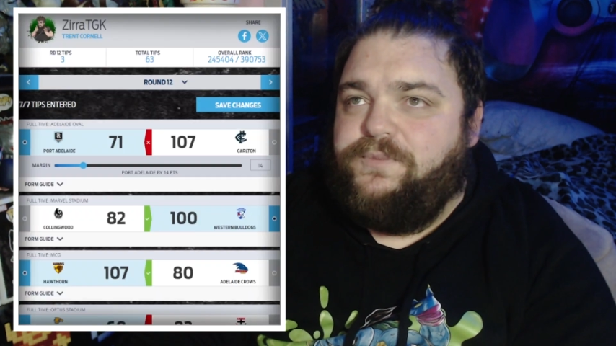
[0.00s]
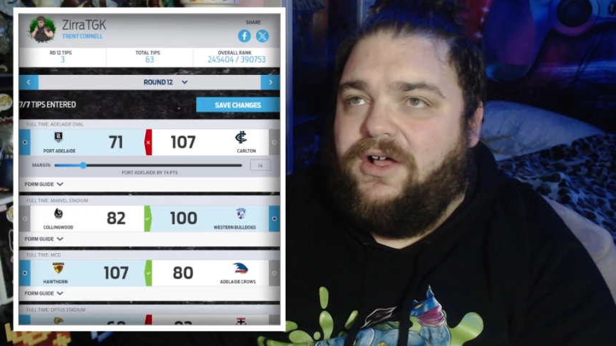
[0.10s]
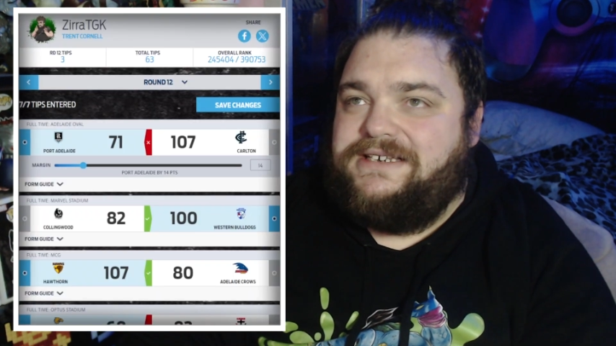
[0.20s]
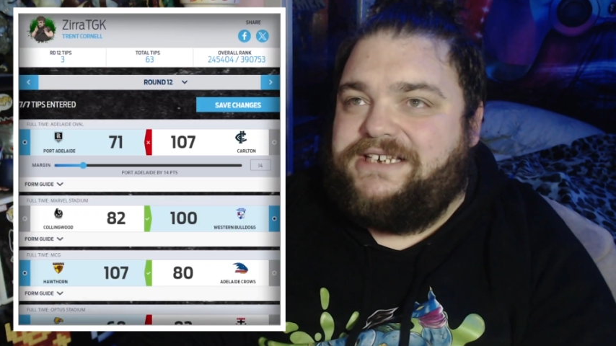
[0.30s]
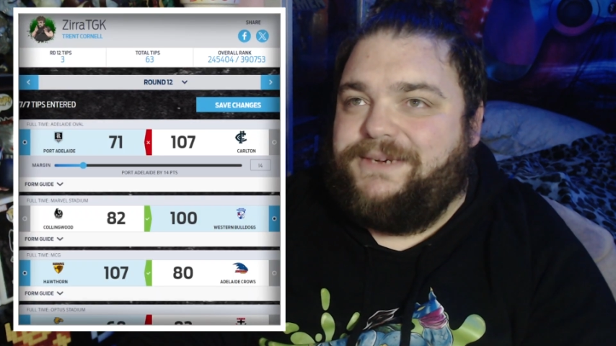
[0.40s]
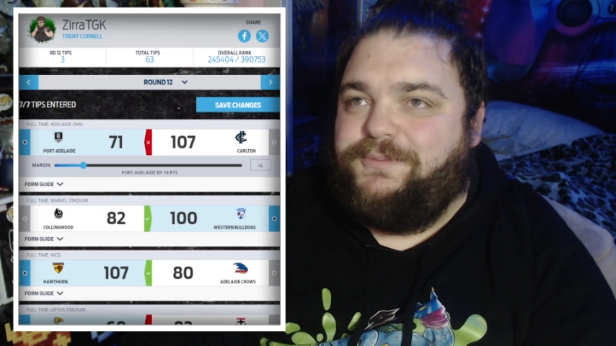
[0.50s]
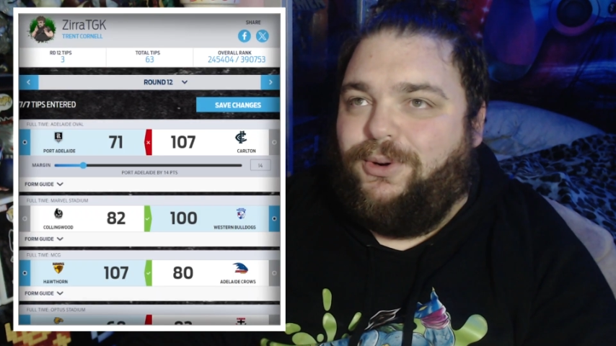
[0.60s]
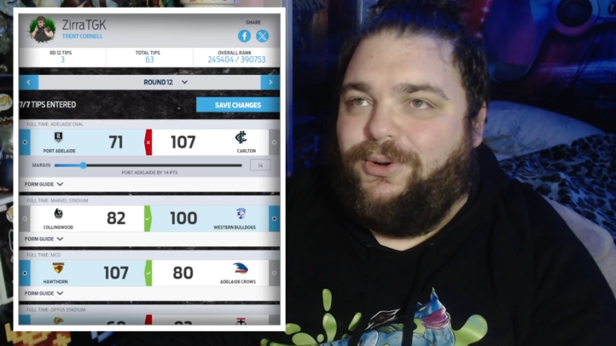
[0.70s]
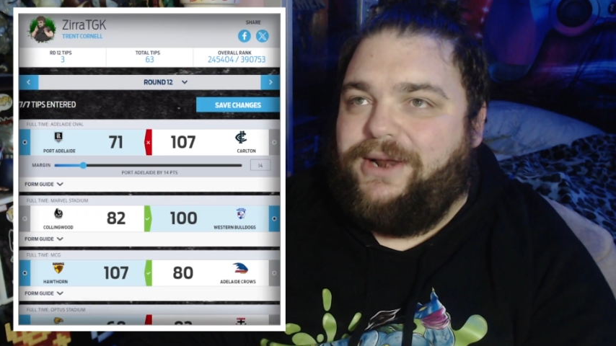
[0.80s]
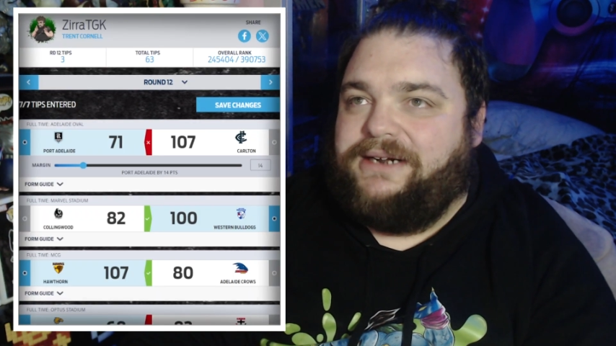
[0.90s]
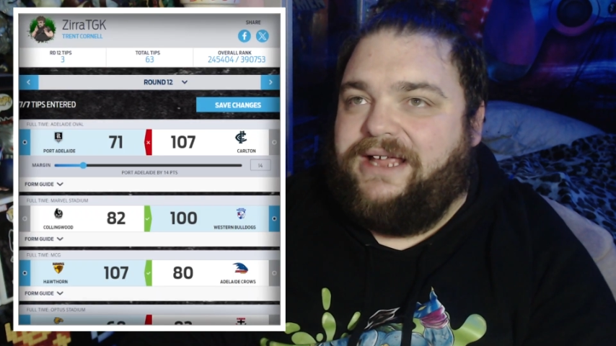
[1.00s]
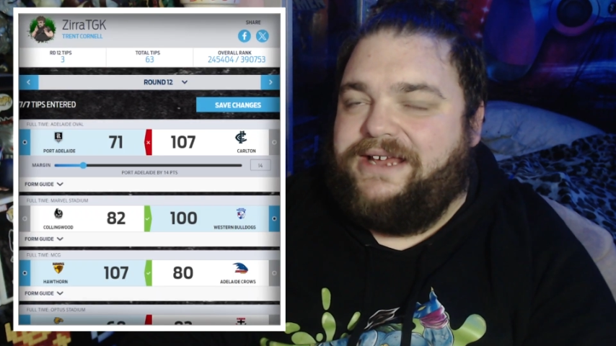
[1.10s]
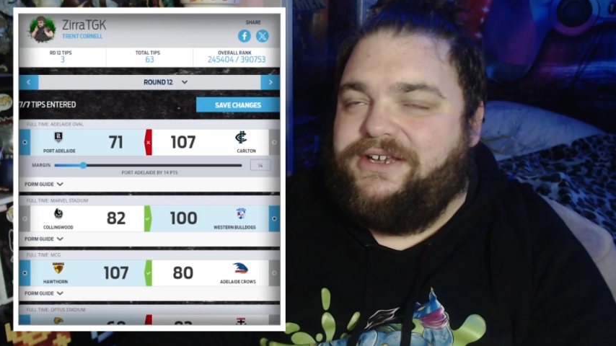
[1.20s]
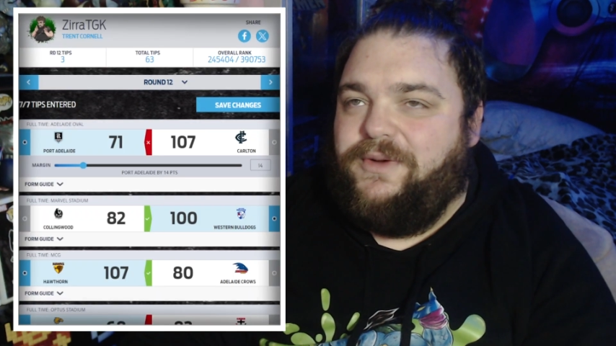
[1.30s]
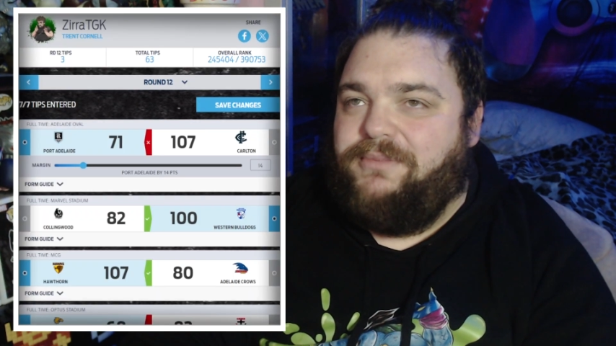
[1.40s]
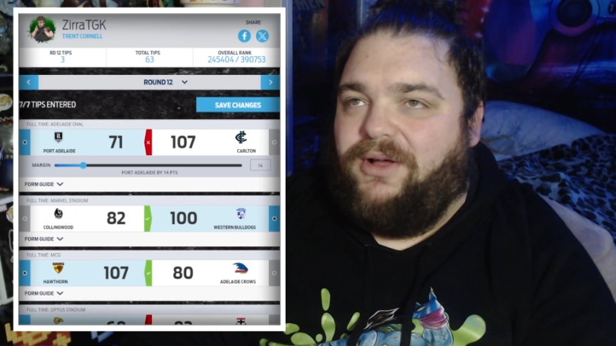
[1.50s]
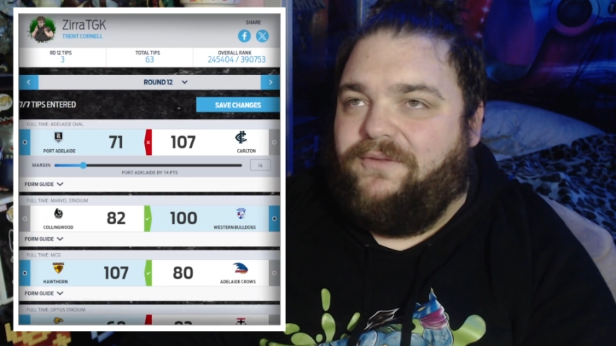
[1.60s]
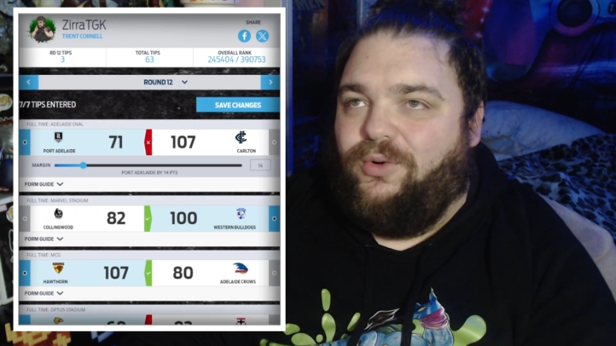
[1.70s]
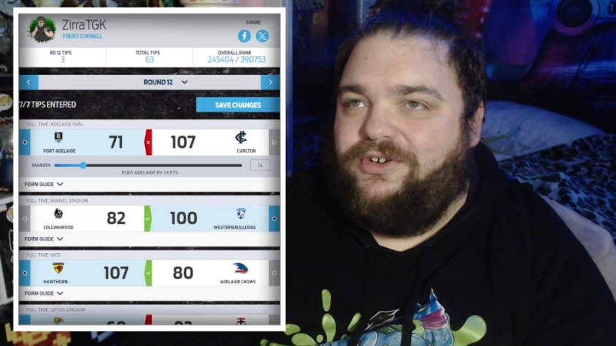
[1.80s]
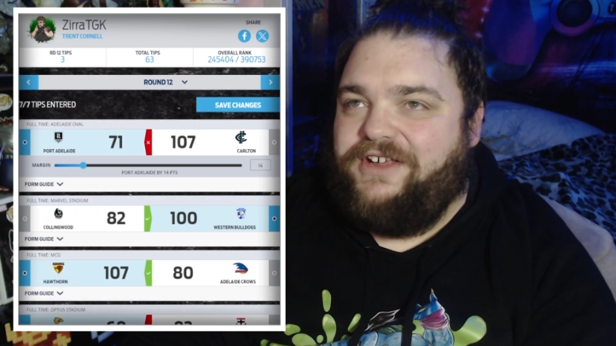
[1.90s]
I tipped Port Adelaide to win by
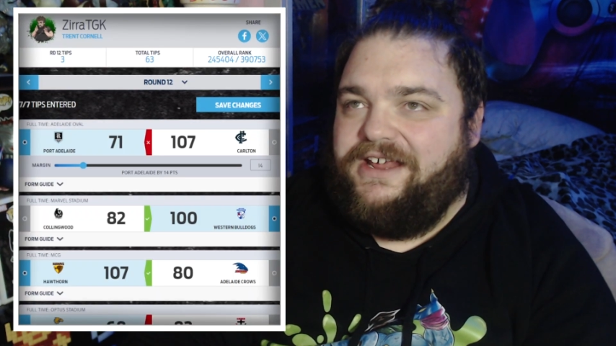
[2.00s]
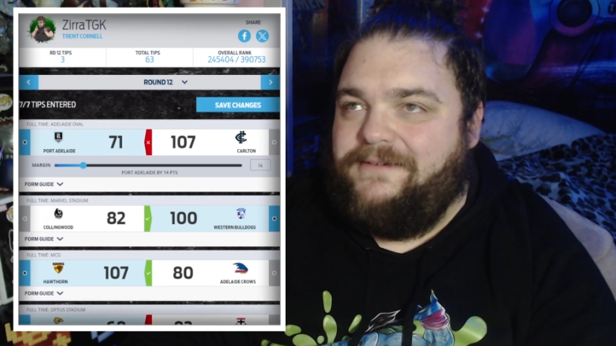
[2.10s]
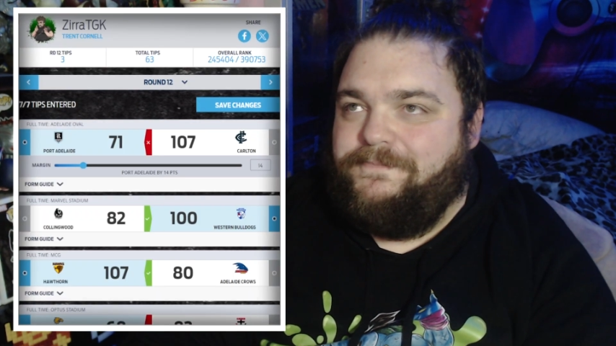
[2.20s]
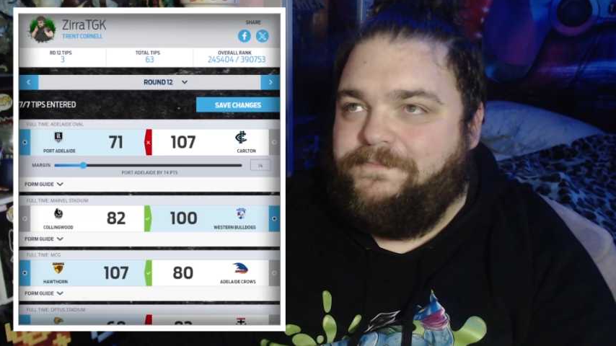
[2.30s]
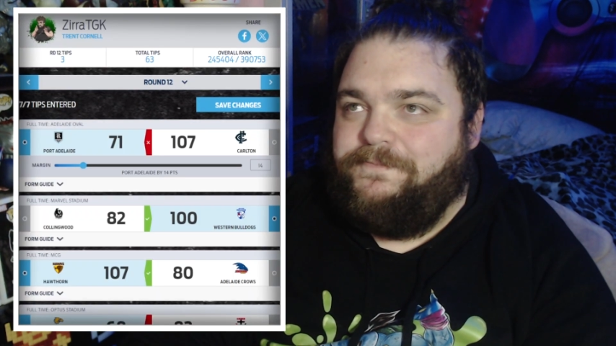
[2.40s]
14.